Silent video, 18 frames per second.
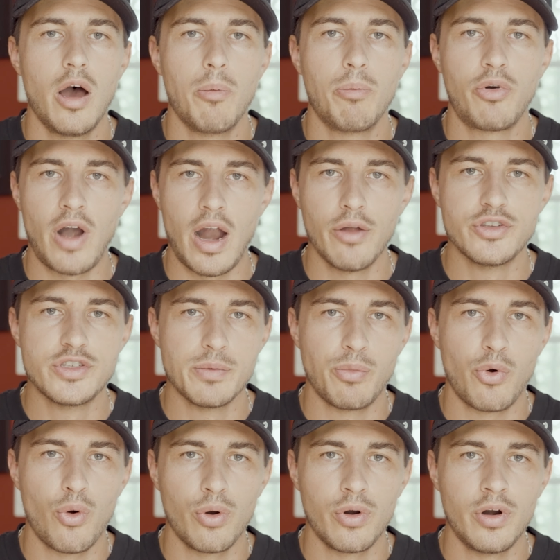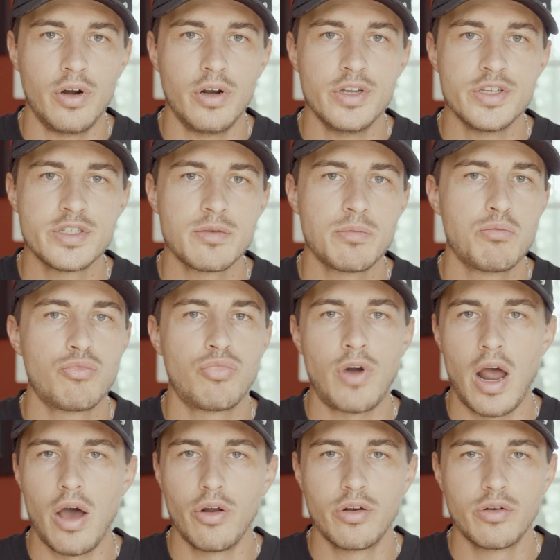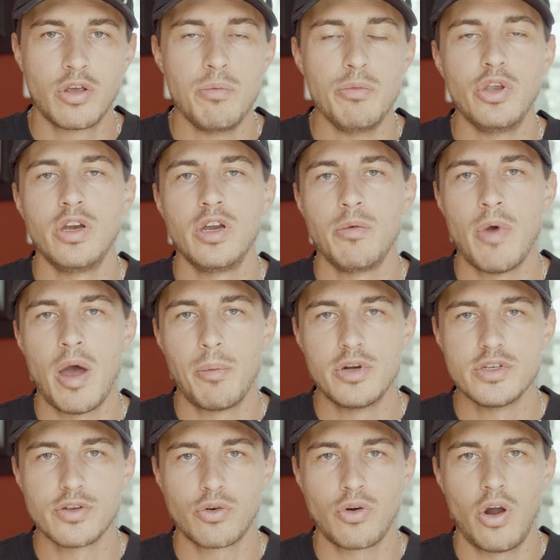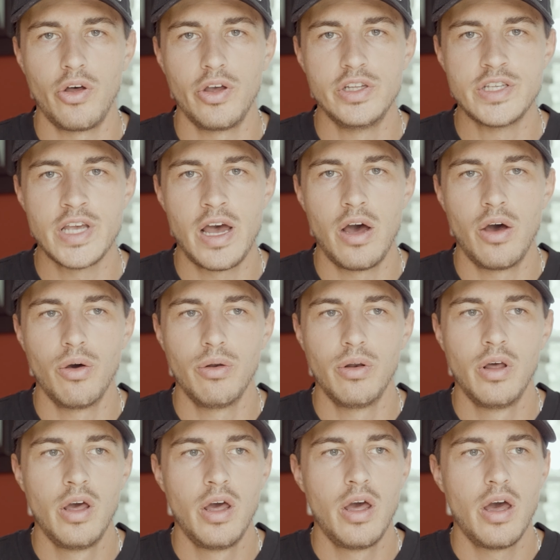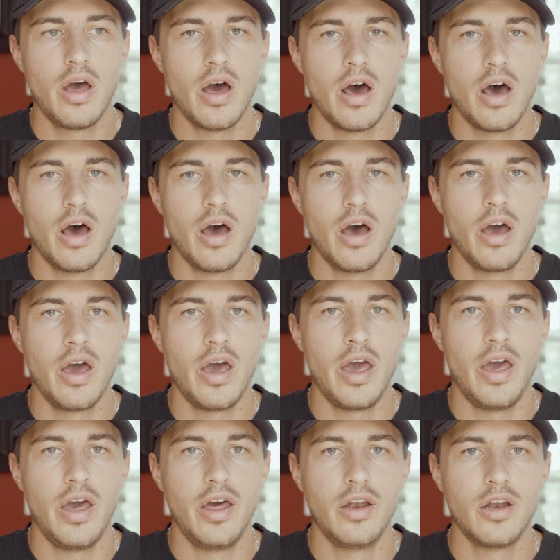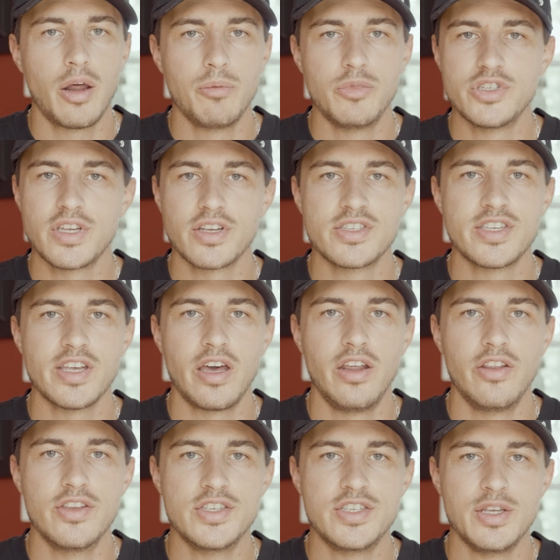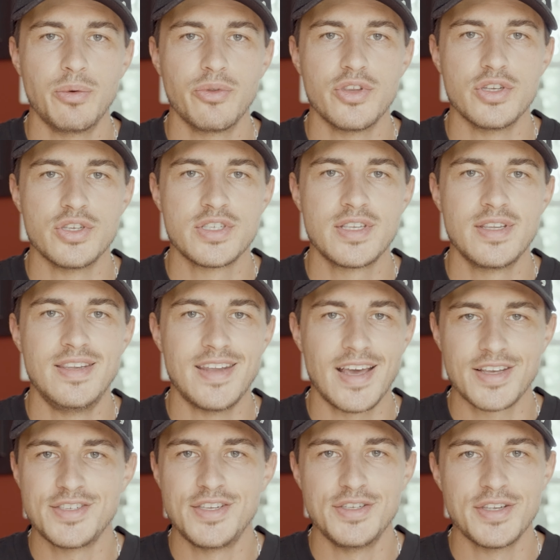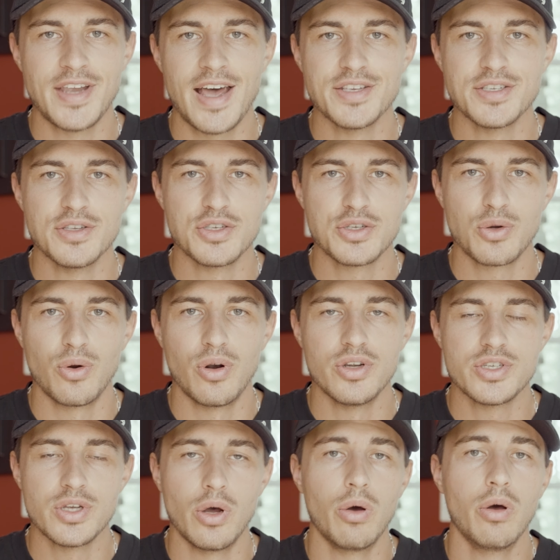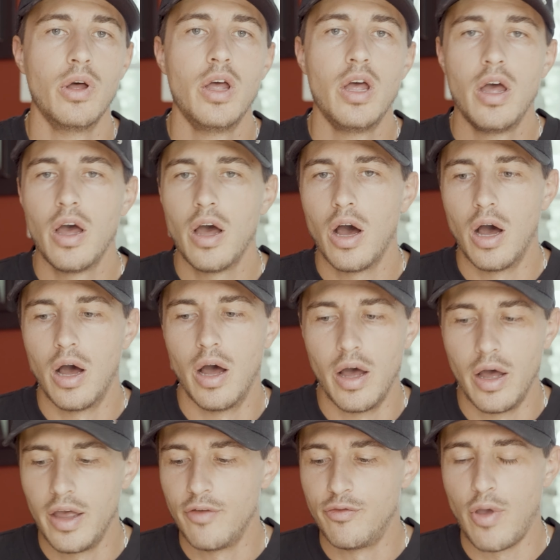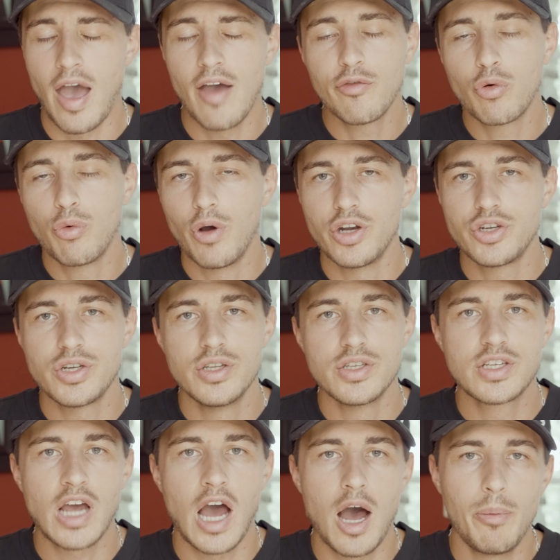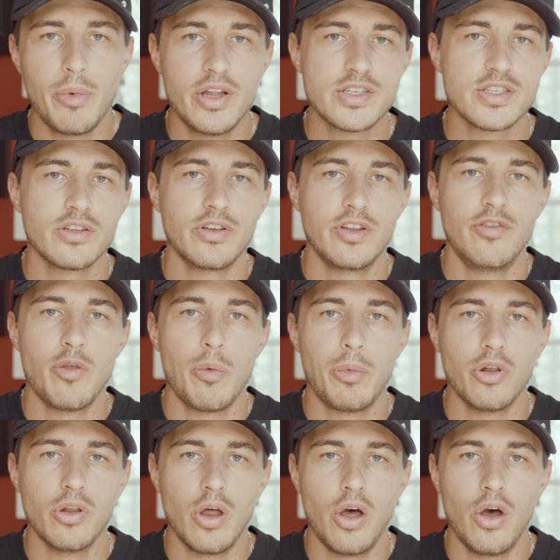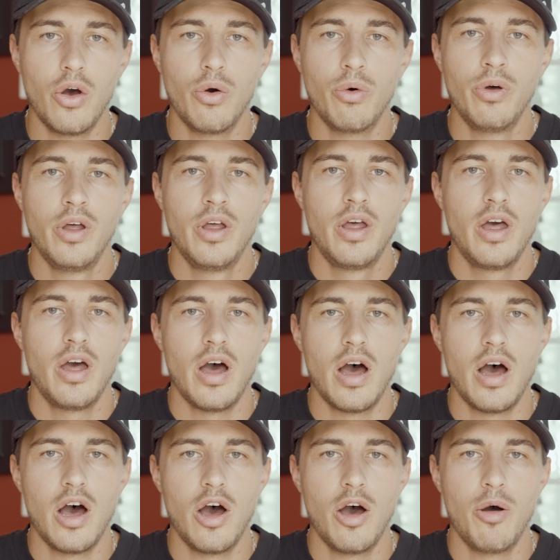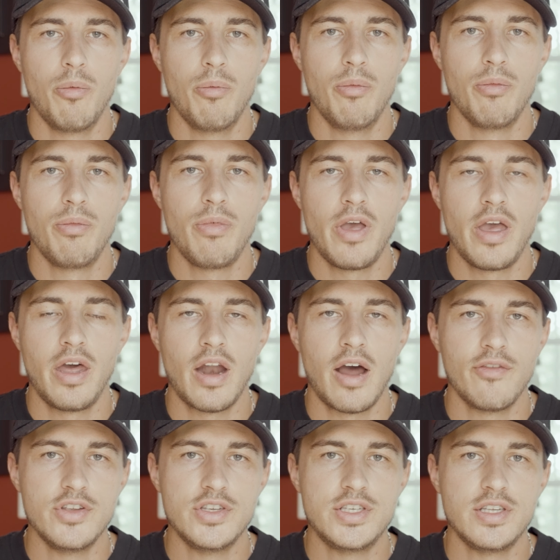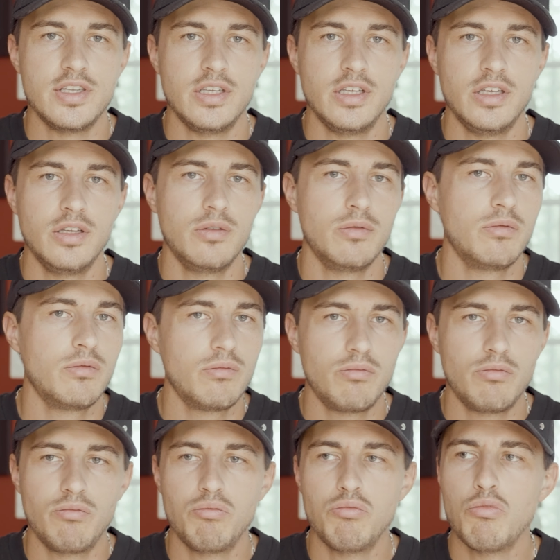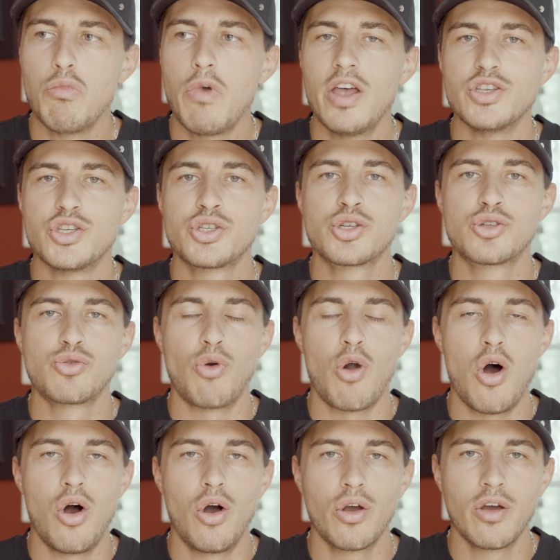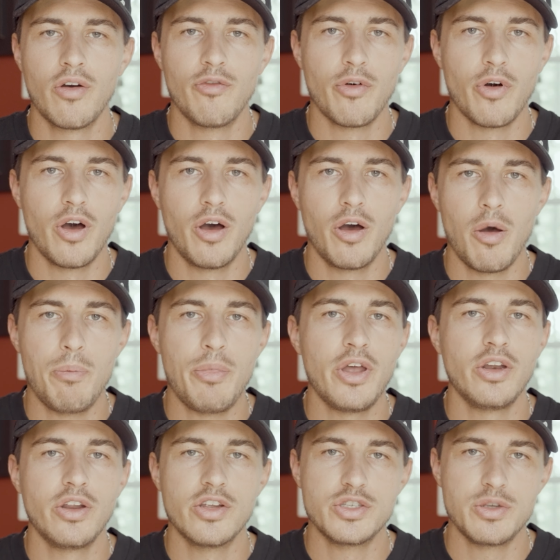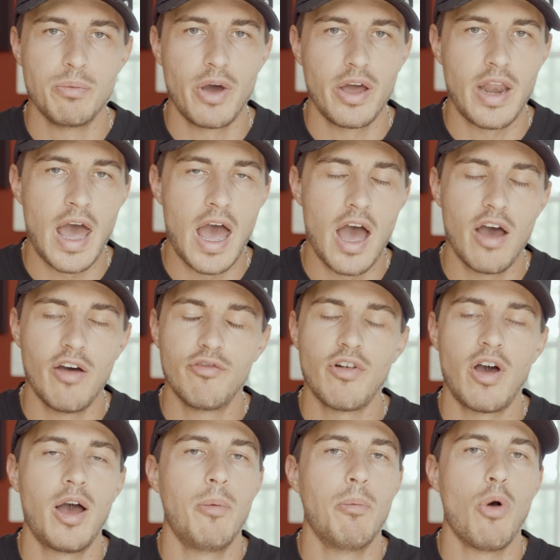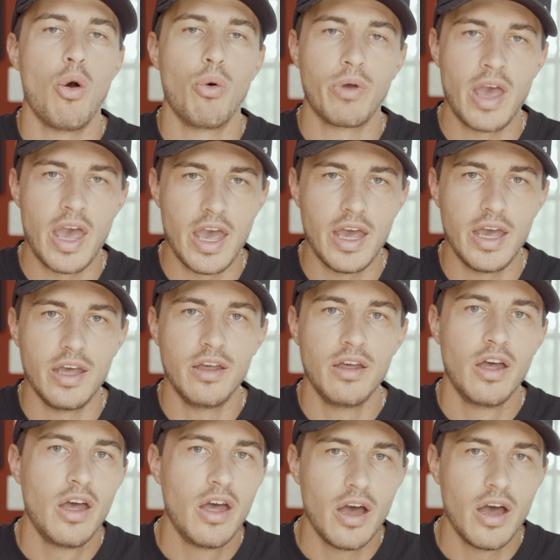proud supporters, proud community members of Crawley Town, and I'm just excited to see what this next season has in store. So if you have questions, comments, leave them below, and obviously, as strong of an opinion as you might have, I'm okay